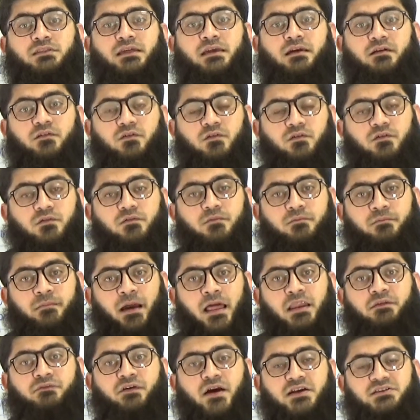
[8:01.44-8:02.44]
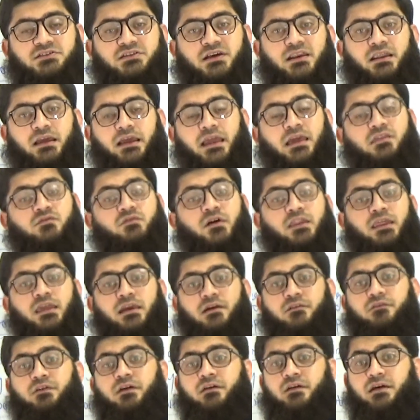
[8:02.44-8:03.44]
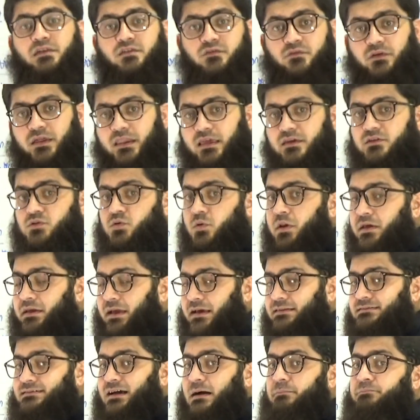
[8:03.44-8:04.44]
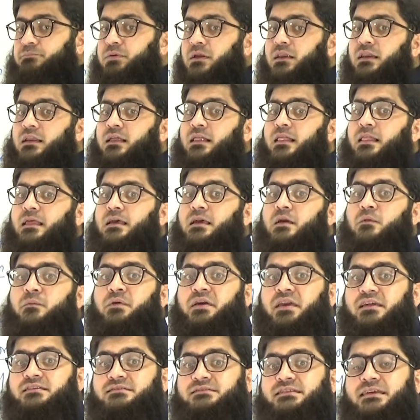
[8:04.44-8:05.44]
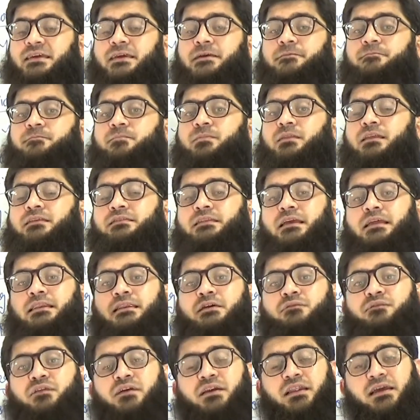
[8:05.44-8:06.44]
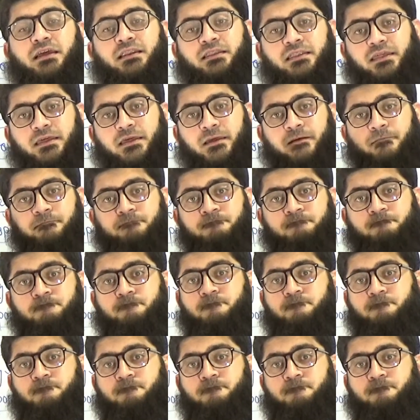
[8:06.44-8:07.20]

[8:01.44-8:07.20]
they manufacture is a very unique example. We can see the different in the